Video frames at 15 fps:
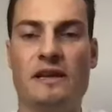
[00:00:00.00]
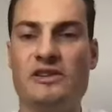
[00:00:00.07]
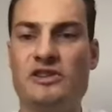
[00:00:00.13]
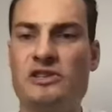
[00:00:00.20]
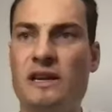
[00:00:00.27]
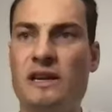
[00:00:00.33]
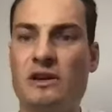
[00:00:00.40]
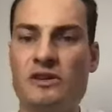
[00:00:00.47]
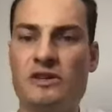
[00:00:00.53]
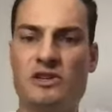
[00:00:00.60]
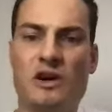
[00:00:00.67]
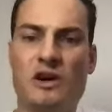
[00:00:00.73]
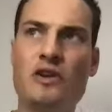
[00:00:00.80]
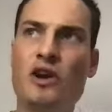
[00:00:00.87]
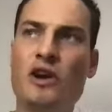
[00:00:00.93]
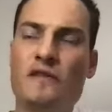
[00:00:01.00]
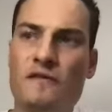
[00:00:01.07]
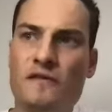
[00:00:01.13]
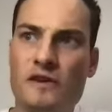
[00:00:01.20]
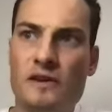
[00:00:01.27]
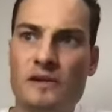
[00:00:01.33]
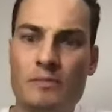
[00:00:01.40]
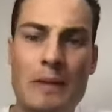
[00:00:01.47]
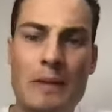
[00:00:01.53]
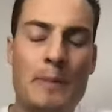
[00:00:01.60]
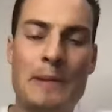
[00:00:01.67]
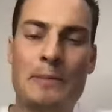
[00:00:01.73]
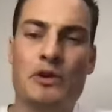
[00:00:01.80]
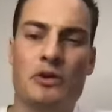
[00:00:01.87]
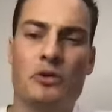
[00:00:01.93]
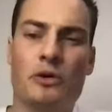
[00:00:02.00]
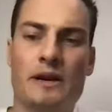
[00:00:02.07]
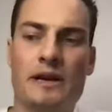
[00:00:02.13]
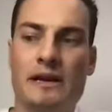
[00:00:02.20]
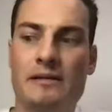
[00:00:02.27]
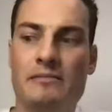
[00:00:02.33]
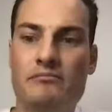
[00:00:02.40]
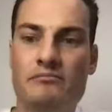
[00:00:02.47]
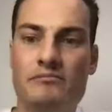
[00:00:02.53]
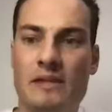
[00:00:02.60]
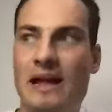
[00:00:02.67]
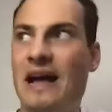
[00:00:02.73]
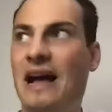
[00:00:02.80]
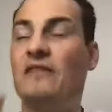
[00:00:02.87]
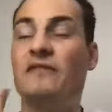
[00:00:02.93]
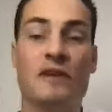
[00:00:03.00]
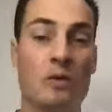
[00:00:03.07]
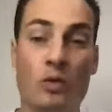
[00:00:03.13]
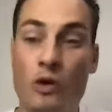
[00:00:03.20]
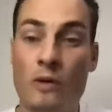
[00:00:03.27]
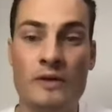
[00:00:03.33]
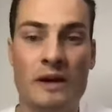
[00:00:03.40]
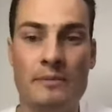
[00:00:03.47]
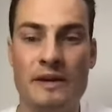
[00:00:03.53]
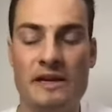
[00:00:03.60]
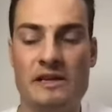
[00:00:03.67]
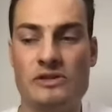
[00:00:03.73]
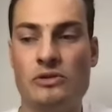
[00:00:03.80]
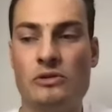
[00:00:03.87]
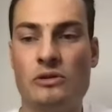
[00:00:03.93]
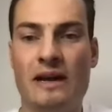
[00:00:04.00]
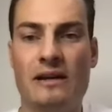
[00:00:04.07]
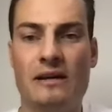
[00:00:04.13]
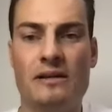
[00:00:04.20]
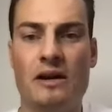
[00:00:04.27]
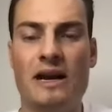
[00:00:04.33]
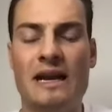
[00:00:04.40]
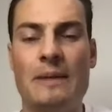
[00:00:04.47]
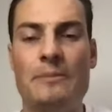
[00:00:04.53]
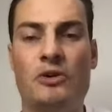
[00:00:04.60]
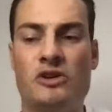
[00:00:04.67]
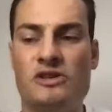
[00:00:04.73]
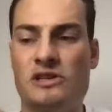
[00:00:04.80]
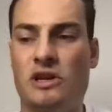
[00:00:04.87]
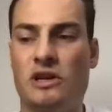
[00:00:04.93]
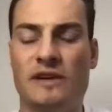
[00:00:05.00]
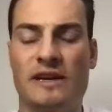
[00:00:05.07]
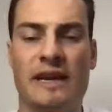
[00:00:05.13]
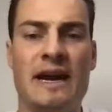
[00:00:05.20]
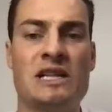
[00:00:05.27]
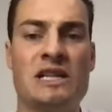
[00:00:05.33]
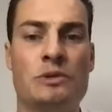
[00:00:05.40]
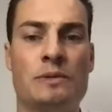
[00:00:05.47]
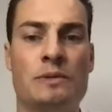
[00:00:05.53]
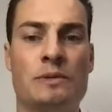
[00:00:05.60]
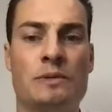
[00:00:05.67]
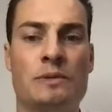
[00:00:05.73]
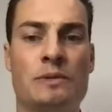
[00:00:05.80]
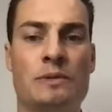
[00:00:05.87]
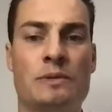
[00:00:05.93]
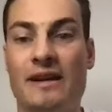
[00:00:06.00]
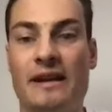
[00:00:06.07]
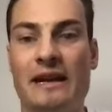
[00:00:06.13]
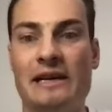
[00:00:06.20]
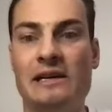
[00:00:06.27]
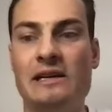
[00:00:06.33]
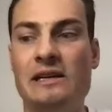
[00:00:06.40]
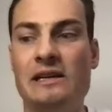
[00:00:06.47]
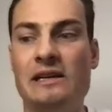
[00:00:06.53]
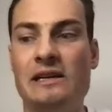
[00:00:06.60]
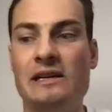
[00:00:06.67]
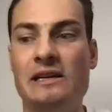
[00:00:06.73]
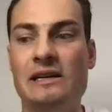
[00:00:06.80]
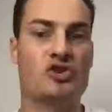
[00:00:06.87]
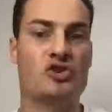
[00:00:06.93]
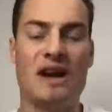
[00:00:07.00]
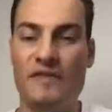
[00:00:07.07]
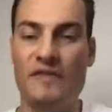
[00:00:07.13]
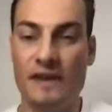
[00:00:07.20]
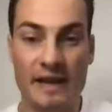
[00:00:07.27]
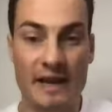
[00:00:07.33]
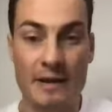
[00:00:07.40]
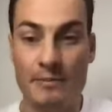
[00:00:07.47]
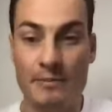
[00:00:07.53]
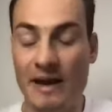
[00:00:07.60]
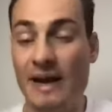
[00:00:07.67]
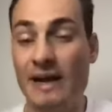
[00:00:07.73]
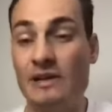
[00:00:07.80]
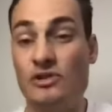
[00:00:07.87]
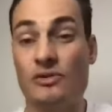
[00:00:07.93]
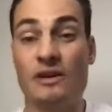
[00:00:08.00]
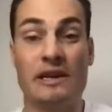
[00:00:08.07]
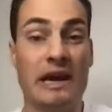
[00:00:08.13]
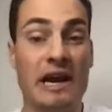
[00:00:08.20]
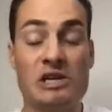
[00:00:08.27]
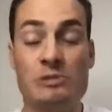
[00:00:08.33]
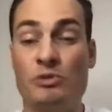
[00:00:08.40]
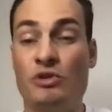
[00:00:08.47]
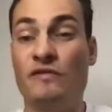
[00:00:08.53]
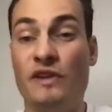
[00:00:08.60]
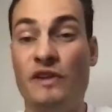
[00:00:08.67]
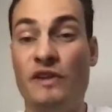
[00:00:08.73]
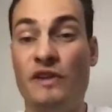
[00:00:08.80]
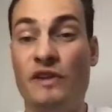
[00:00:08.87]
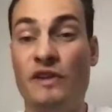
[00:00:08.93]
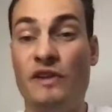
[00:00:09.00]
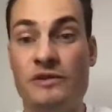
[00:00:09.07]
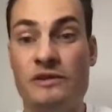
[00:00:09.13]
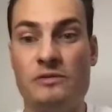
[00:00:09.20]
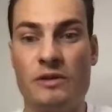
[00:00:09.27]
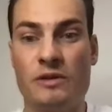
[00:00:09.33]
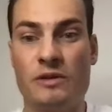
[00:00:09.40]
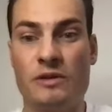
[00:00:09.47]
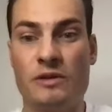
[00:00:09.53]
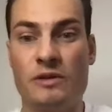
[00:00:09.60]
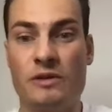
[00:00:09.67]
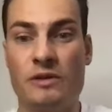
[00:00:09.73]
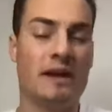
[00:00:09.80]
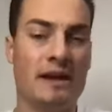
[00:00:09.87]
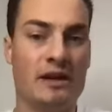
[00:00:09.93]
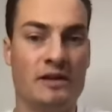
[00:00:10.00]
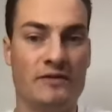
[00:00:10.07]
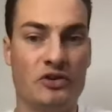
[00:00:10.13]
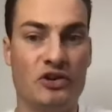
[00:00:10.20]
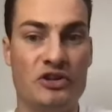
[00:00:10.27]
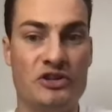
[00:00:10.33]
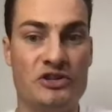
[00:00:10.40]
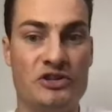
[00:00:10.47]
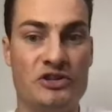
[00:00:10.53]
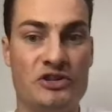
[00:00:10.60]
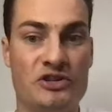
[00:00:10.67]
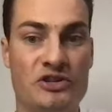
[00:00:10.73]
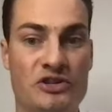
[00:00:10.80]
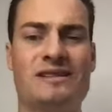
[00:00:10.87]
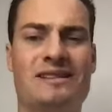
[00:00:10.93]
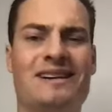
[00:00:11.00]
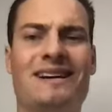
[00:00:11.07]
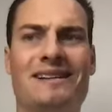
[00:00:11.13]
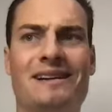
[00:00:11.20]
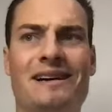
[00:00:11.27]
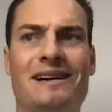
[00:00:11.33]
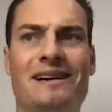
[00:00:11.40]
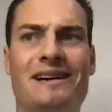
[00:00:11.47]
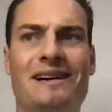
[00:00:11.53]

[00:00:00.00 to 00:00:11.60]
And just like on a side note, for maybe people that already have a warmed up pixel, like I come across a lot of accounts where people are running traffic campaigns or engagement or video views where they should be running conversions because they've got data.